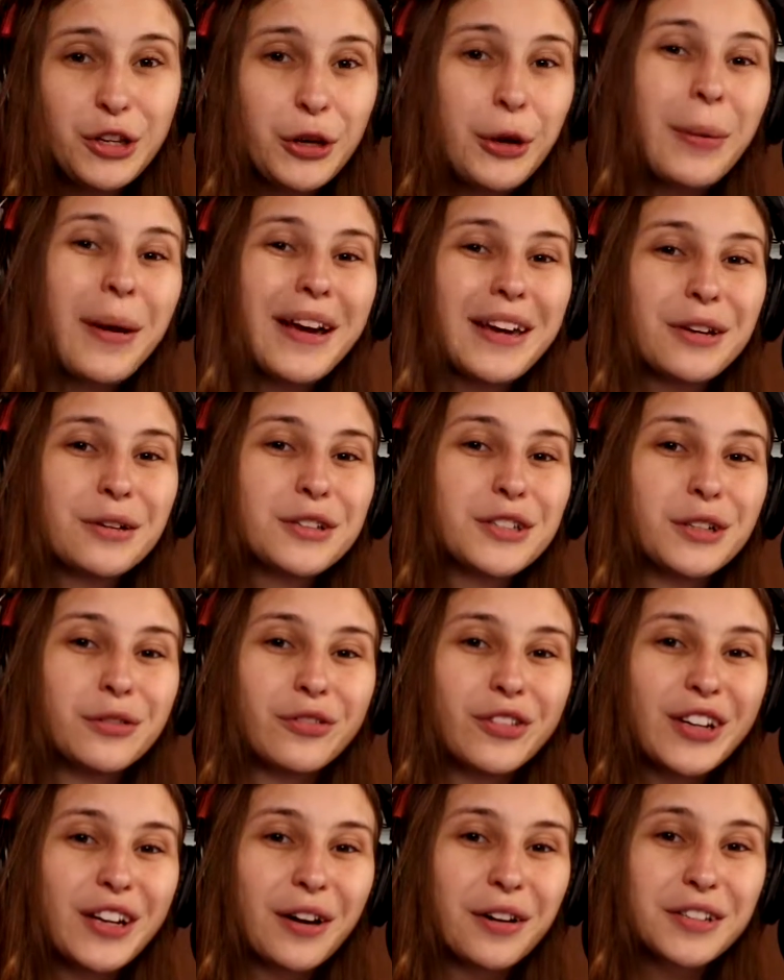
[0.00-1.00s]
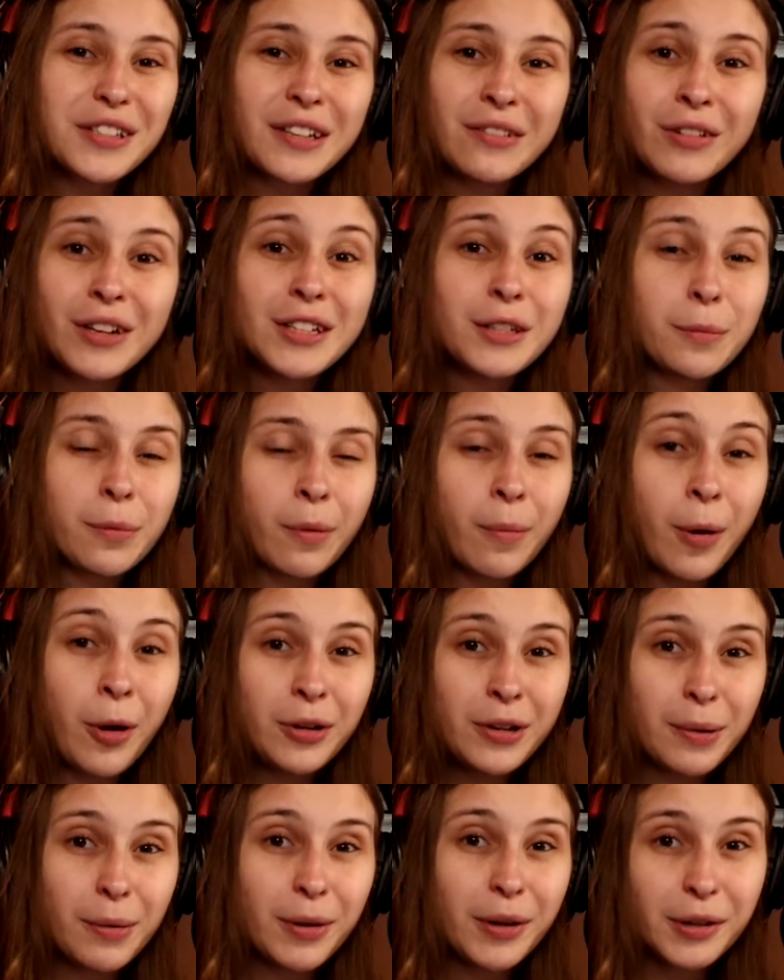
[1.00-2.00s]
You make YouTube videos and want to
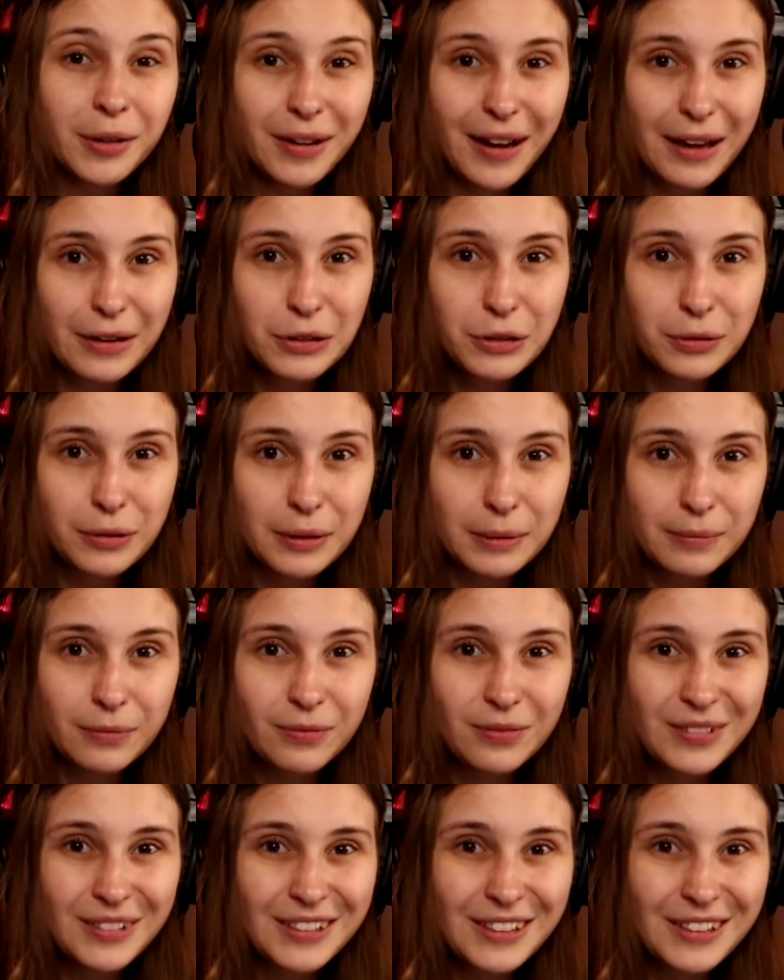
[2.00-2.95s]
promote them on your live stream.